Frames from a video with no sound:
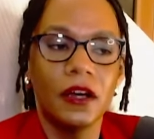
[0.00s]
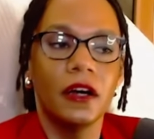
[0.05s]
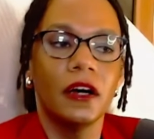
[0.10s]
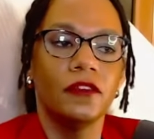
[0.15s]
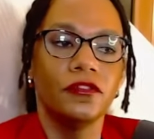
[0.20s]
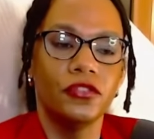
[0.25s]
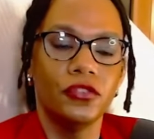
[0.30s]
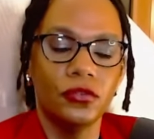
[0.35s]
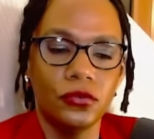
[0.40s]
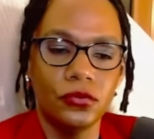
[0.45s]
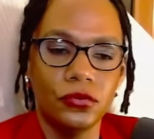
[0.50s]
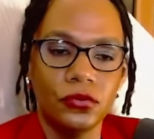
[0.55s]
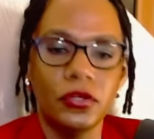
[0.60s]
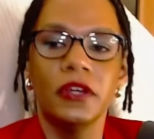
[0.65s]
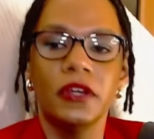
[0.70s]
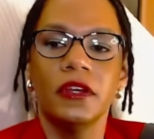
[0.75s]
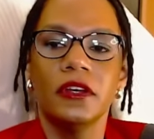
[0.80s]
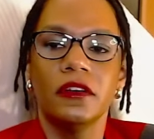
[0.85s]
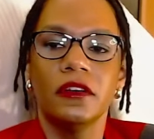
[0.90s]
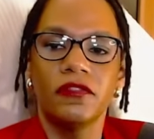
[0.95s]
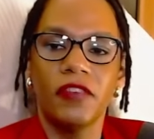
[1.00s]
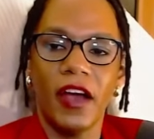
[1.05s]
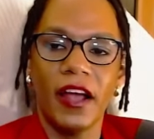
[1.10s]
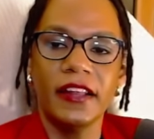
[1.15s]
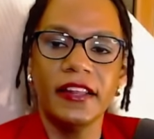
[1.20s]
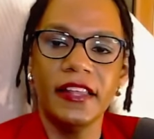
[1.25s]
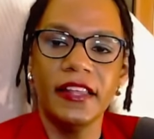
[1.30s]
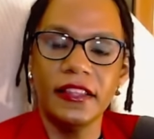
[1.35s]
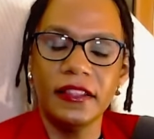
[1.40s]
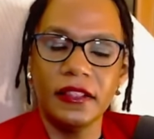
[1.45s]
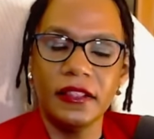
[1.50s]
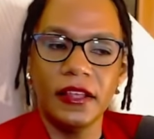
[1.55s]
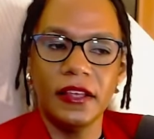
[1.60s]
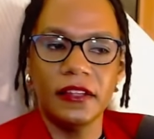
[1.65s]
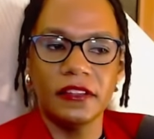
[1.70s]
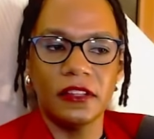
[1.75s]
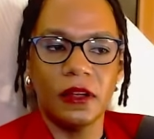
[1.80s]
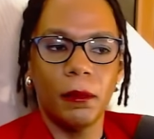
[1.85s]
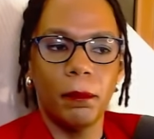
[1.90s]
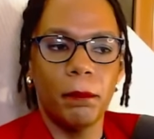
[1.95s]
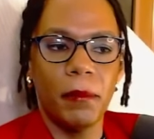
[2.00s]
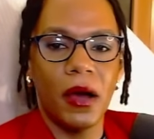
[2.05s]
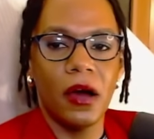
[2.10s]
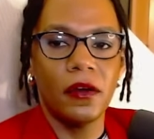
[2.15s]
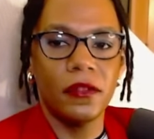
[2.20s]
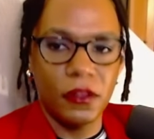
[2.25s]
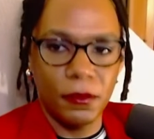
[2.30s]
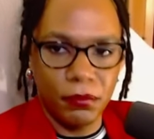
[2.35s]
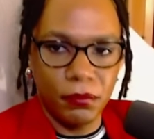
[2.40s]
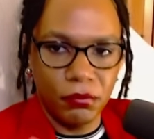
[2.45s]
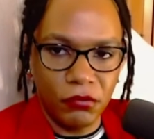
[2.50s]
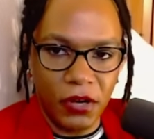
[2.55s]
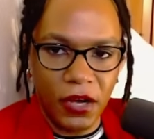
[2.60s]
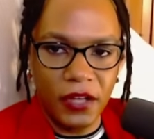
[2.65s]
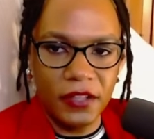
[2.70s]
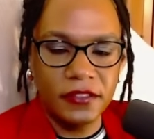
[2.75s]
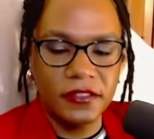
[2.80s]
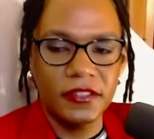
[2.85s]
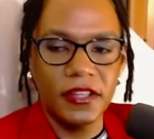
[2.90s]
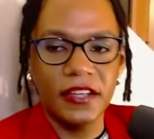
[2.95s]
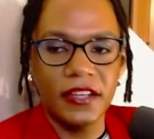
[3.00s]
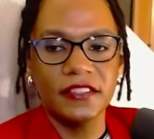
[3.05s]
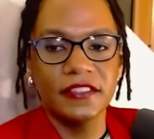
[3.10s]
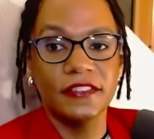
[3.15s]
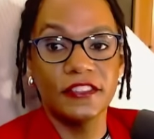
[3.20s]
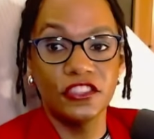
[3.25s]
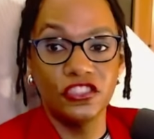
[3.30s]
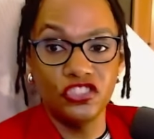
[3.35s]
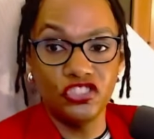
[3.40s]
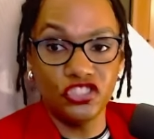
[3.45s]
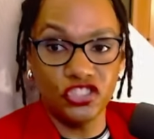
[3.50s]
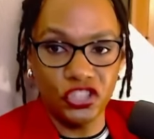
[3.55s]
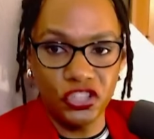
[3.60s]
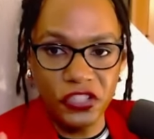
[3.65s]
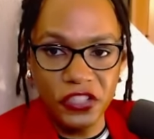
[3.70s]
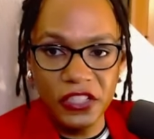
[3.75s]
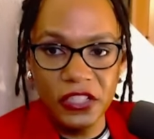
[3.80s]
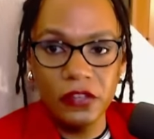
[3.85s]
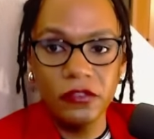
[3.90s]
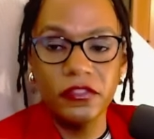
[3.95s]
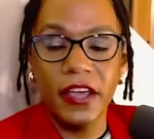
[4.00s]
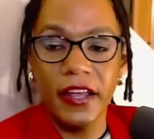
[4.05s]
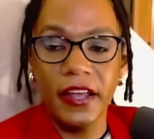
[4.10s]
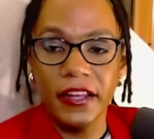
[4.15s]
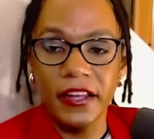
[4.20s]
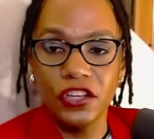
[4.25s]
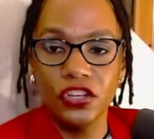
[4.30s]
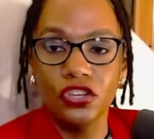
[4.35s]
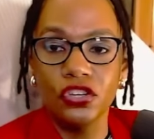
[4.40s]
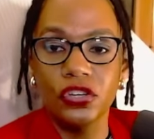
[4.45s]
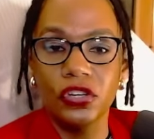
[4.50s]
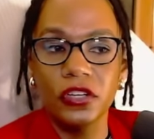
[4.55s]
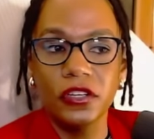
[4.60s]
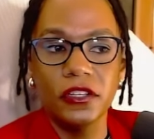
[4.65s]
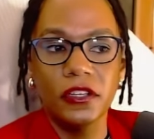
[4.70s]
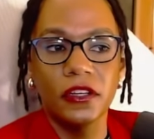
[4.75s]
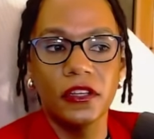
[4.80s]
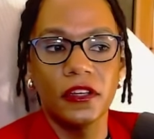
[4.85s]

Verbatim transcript: of you finding things about the process, the journey of getting good.